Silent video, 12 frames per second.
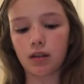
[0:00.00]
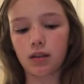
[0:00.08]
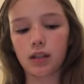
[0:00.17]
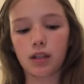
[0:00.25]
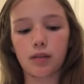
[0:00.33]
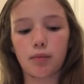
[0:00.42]

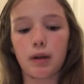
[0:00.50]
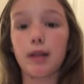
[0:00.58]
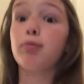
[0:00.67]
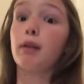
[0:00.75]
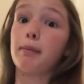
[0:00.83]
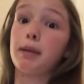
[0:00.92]
This is pretty
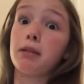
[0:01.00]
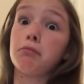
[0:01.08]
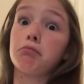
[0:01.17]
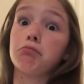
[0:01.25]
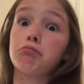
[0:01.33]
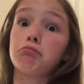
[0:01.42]
preppy,
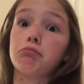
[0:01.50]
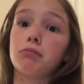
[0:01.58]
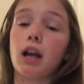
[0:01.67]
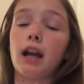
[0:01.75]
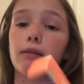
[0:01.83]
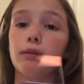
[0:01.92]

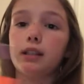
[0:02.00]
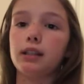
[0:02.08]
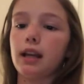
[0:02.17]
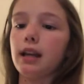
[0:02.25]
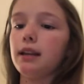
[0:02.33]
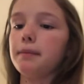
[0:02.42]
I would
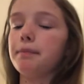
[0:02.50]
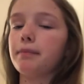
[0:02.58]
say.